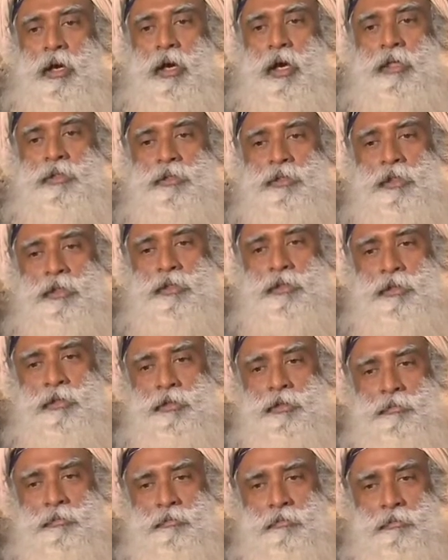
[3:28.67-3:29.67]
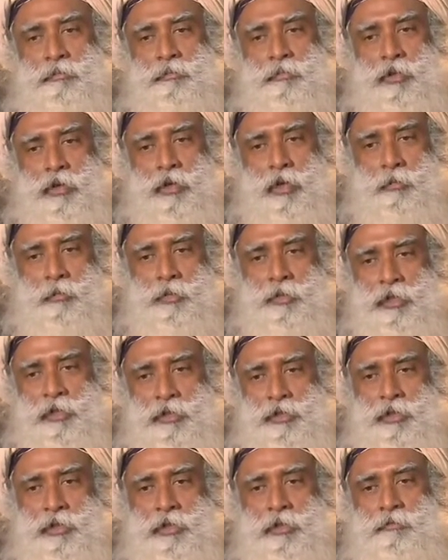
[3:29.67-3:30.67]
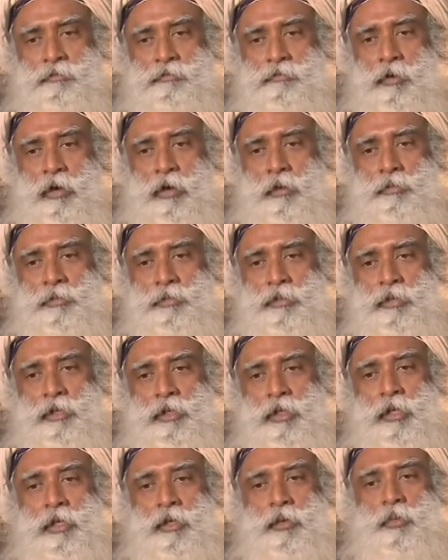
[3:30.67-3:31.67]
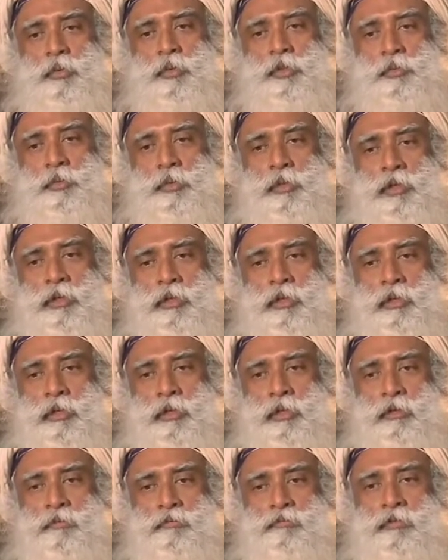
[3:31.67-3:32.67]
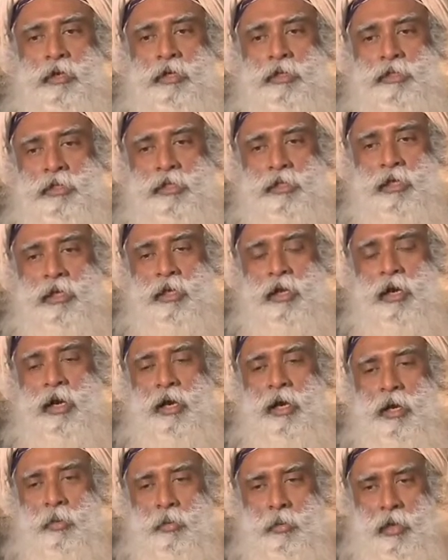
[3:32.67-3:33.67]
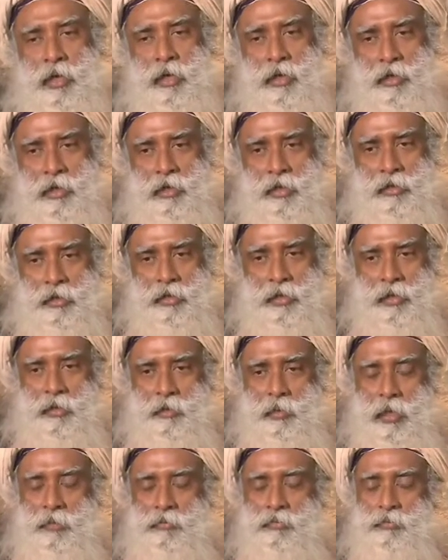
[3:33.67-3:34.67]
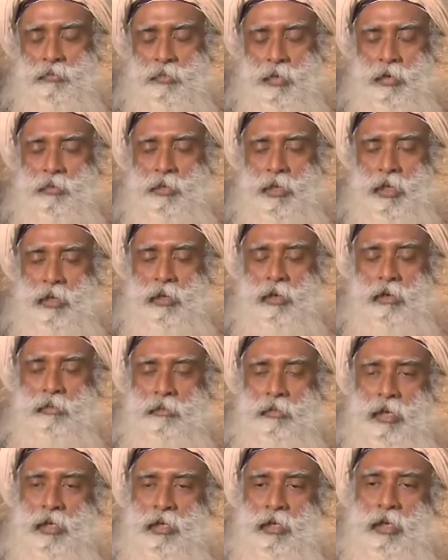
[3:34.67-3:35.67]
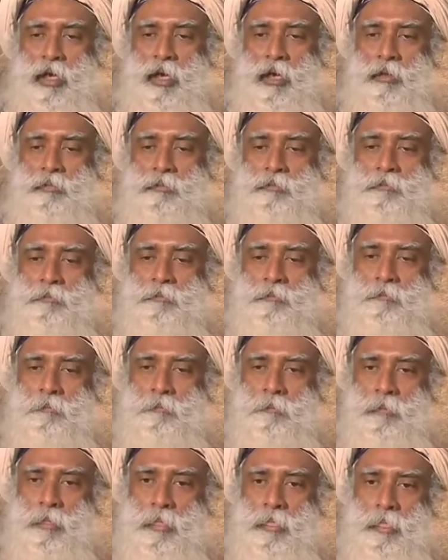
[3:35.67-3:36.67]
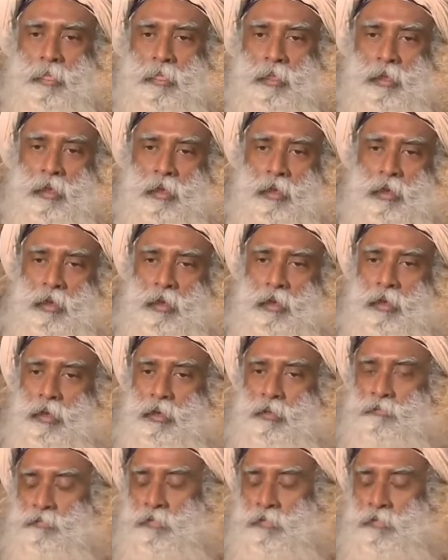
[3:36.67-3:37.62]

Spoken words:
a certain combination of forms which will function in a higher way than the way we are right now. In